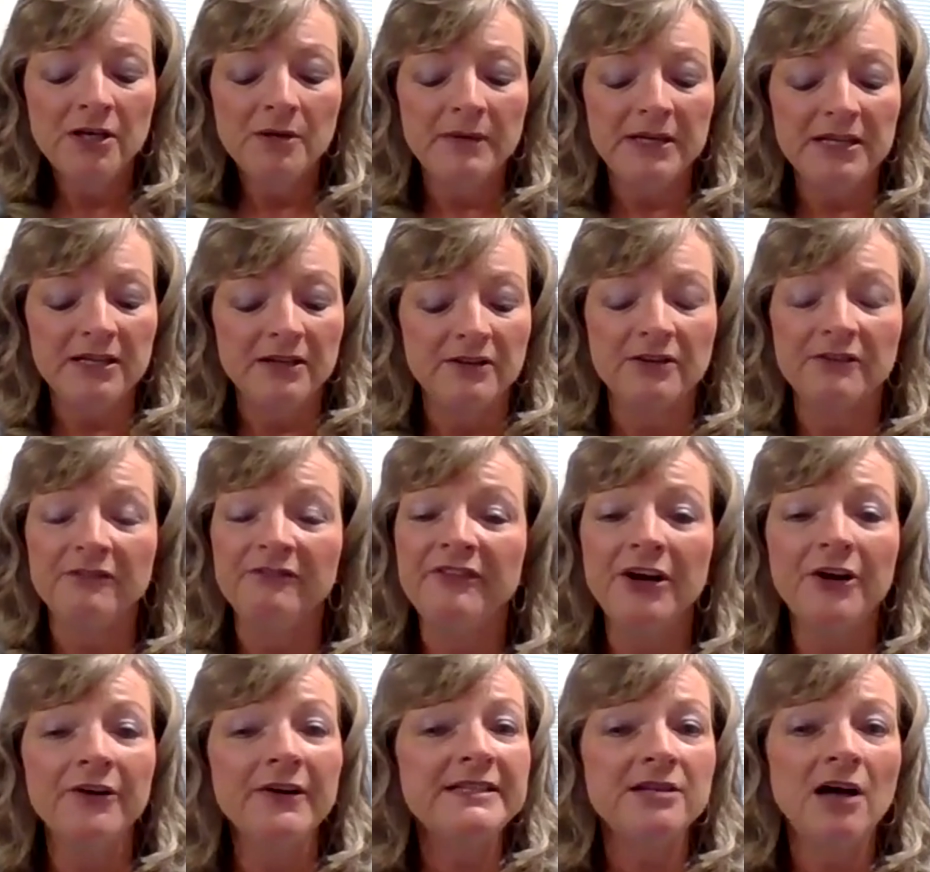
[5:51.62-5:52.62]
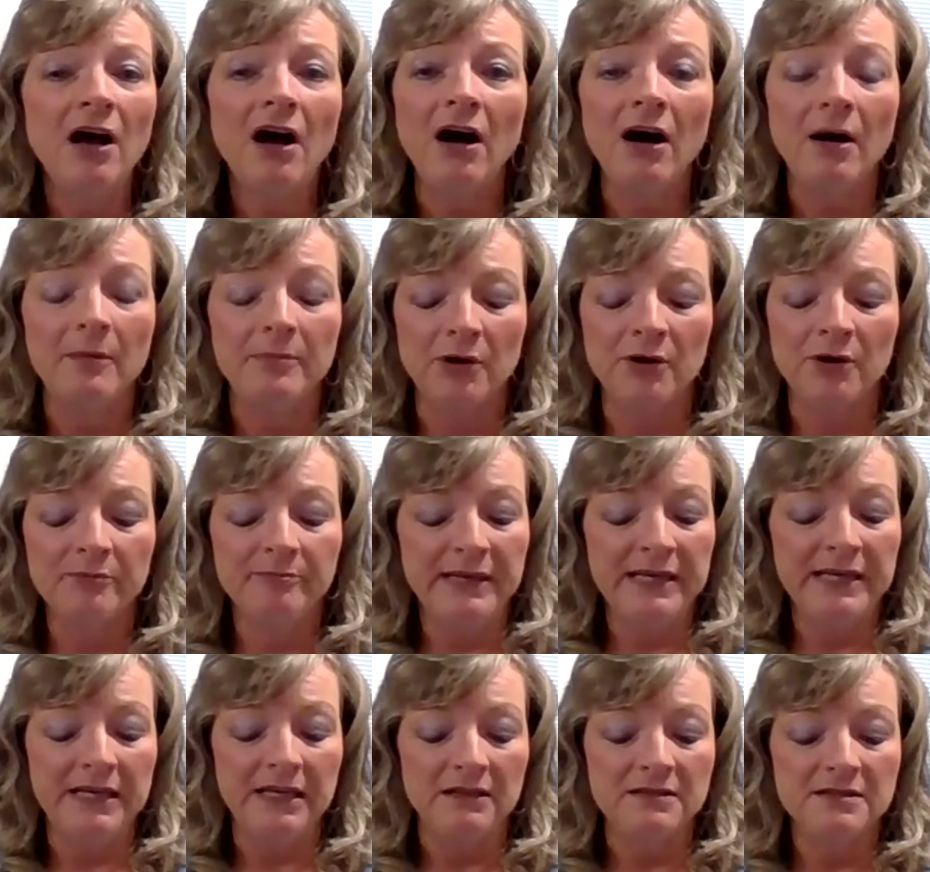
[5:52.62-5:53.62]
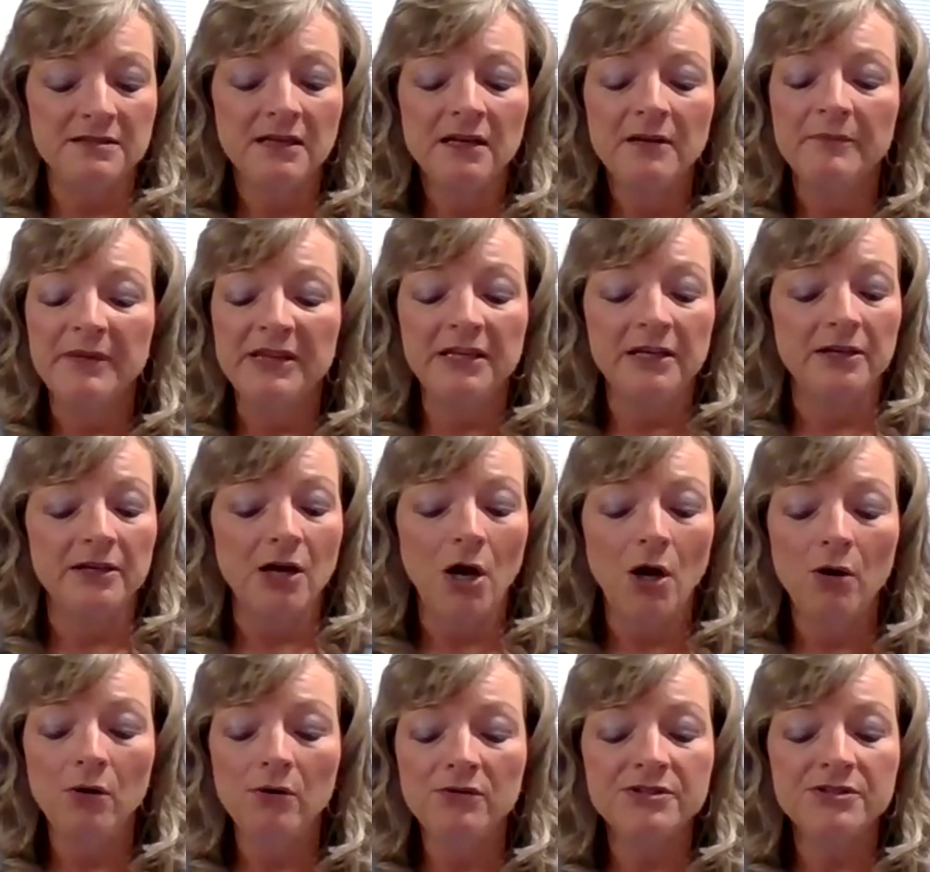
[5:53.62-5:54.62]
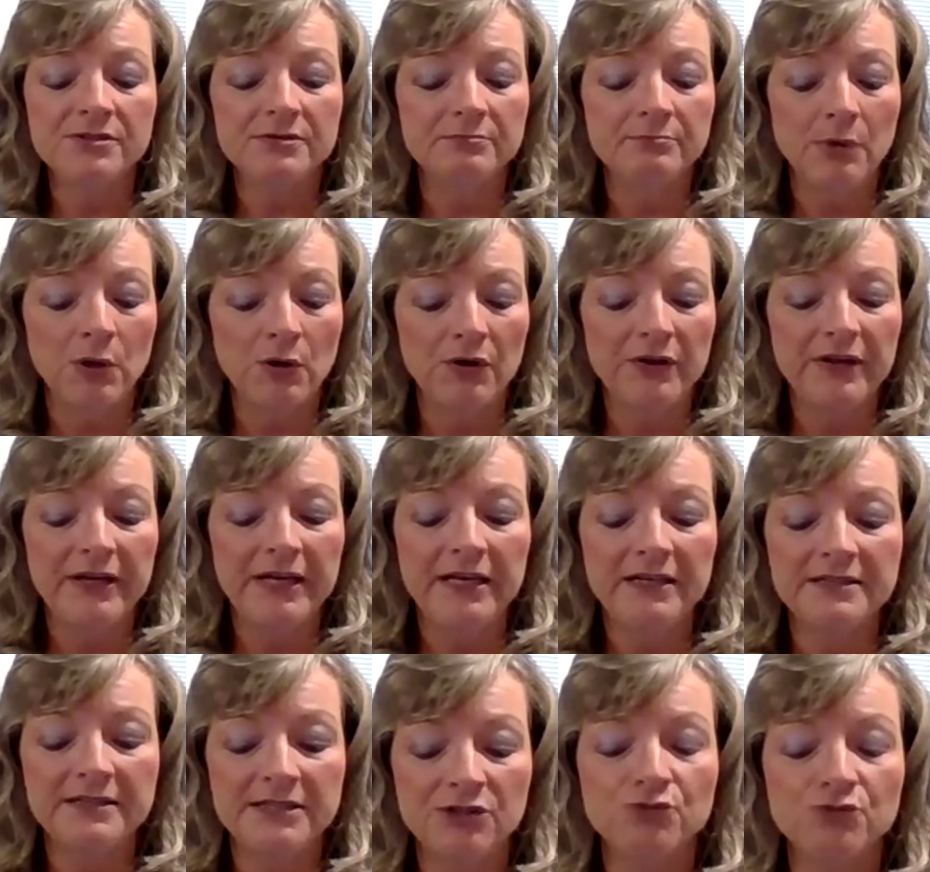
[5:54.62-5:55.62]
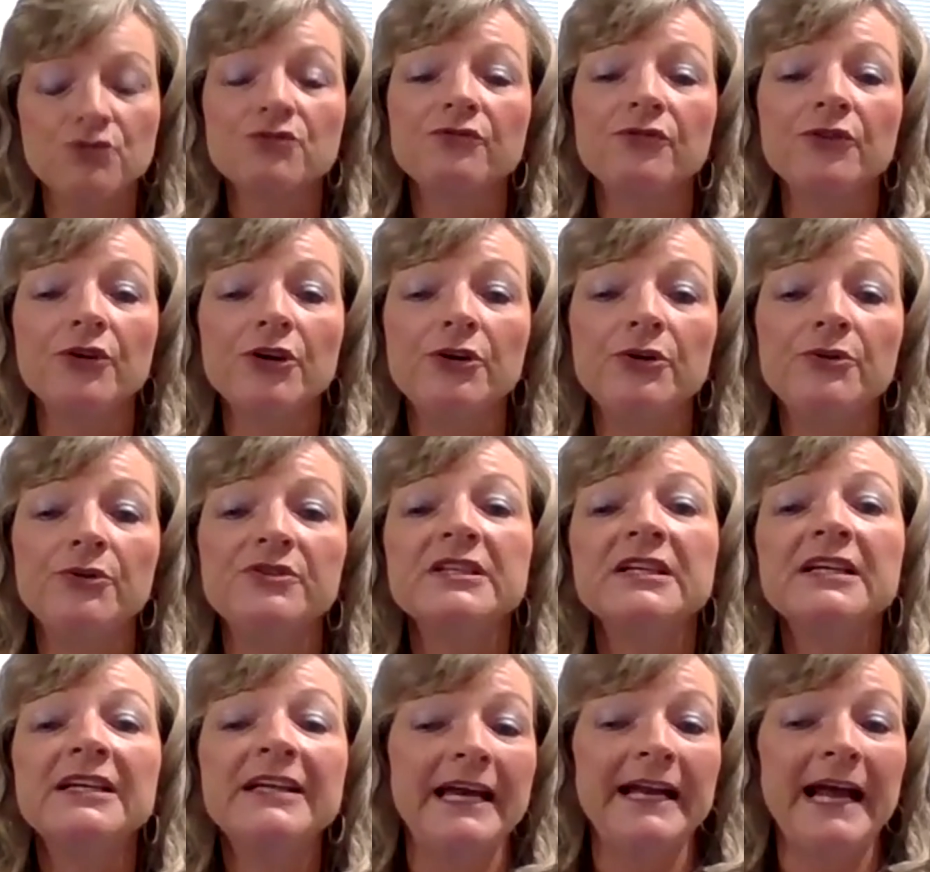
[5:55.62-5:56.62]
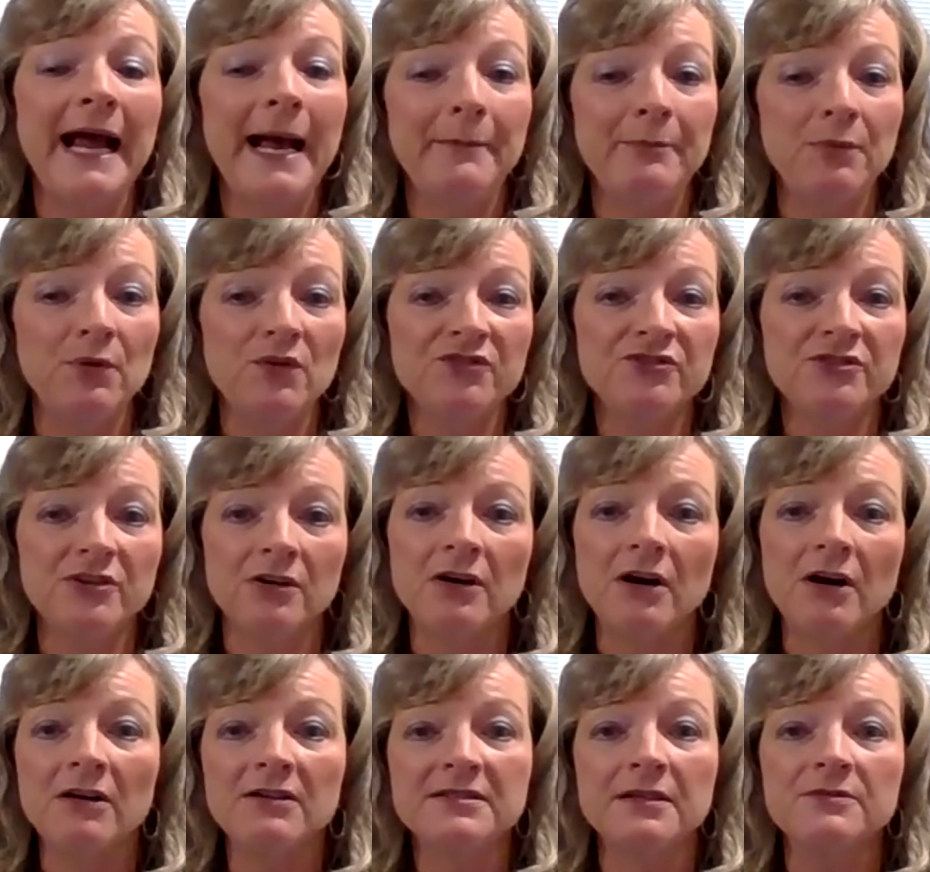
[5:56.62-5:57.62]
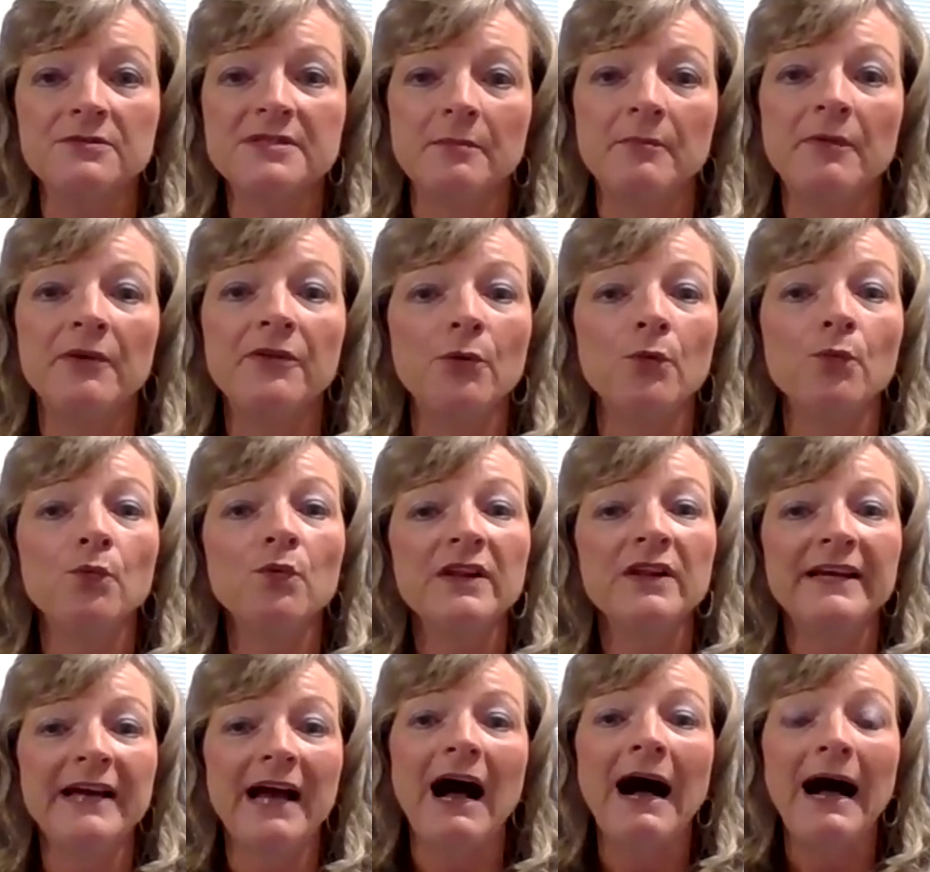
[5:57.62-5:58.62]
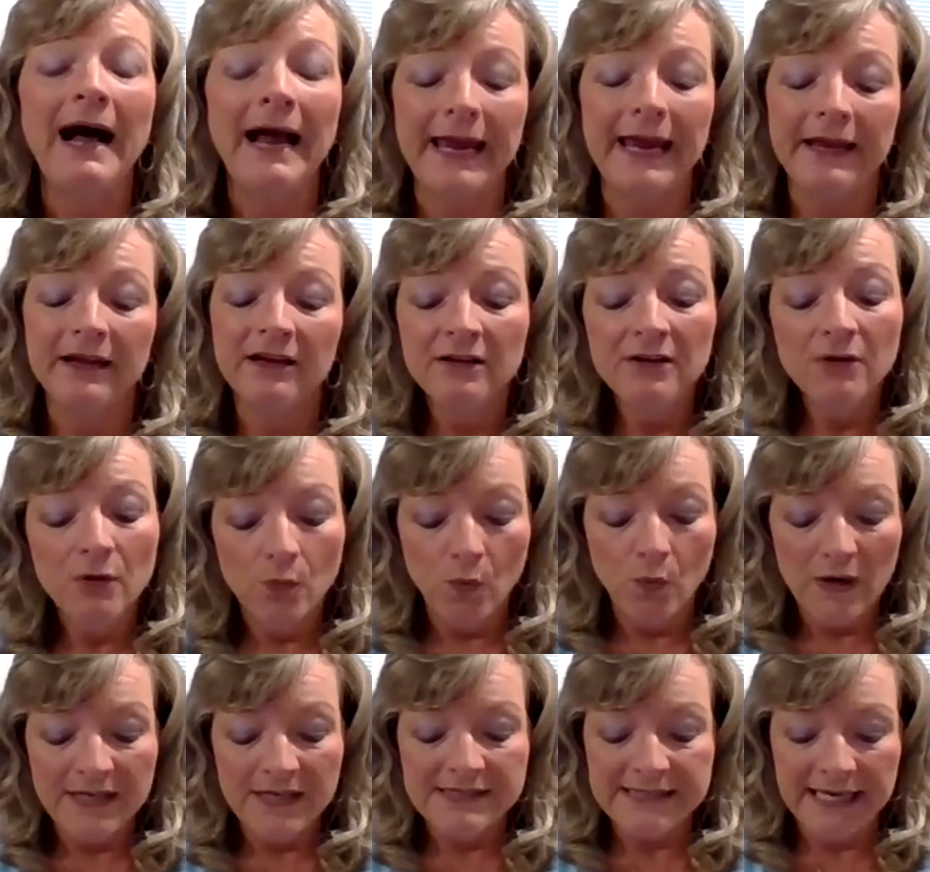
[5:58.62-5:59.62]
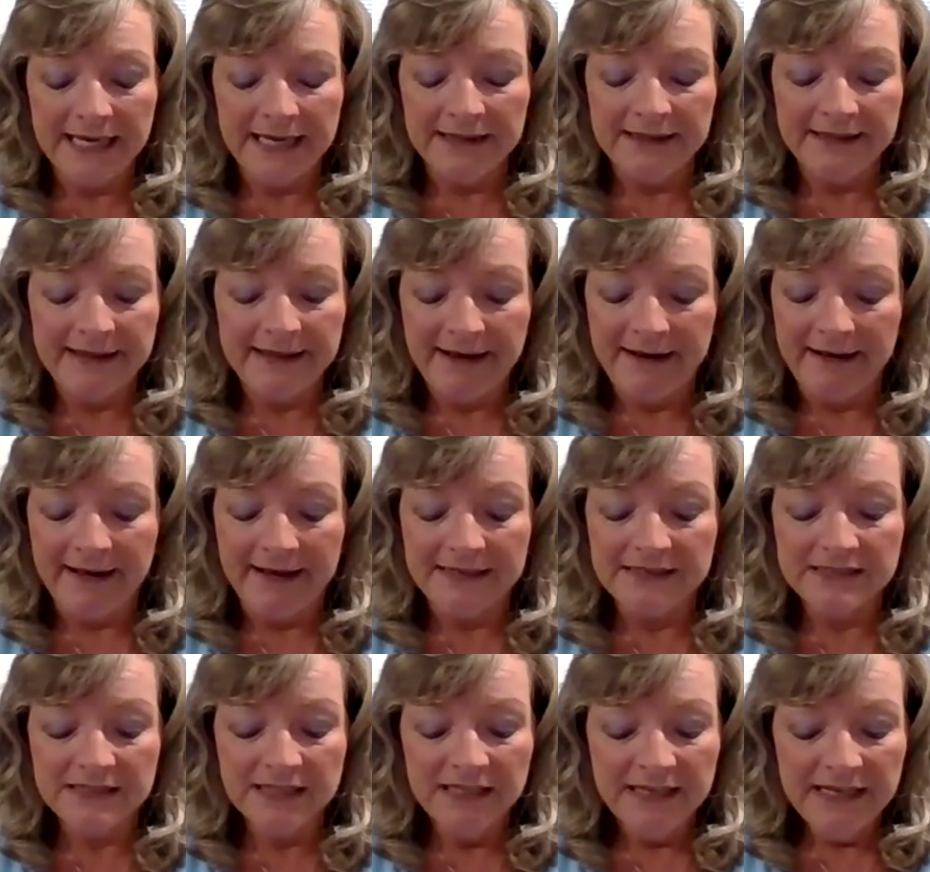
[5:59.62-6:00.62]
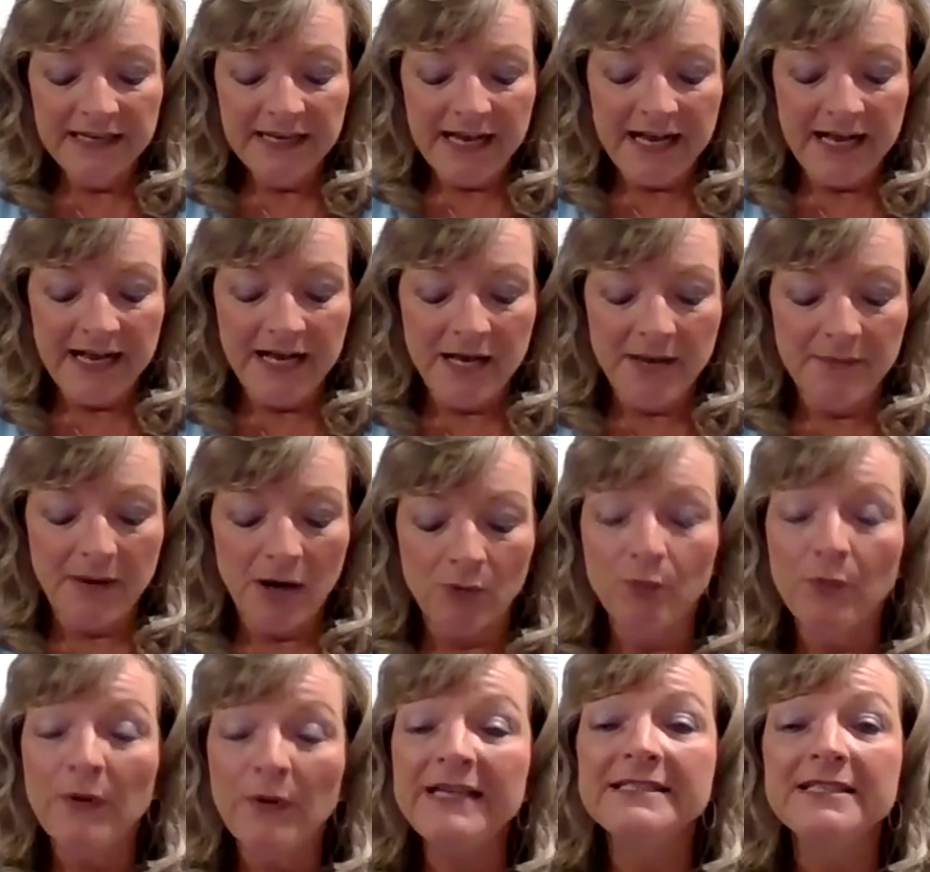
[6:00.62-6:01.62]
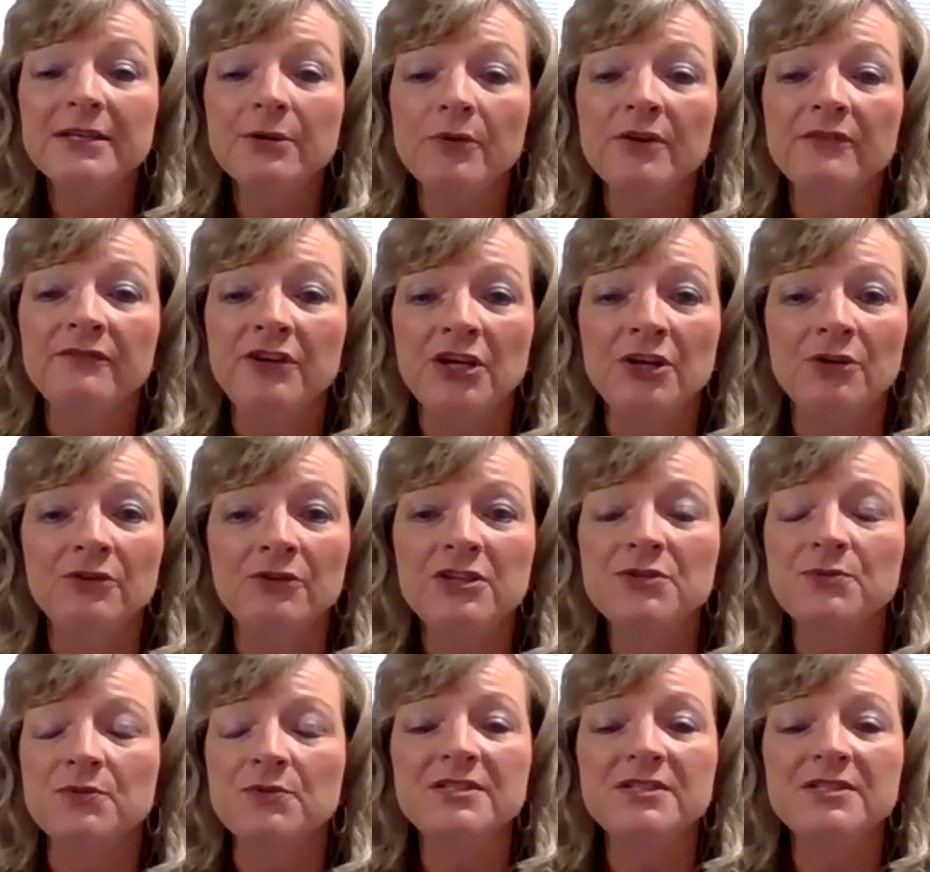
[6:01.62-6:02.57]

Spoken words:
but at the very top are beans. But then oats, barley, citrus fruits, and apples are also some of the really high ones in that. A recent review, this was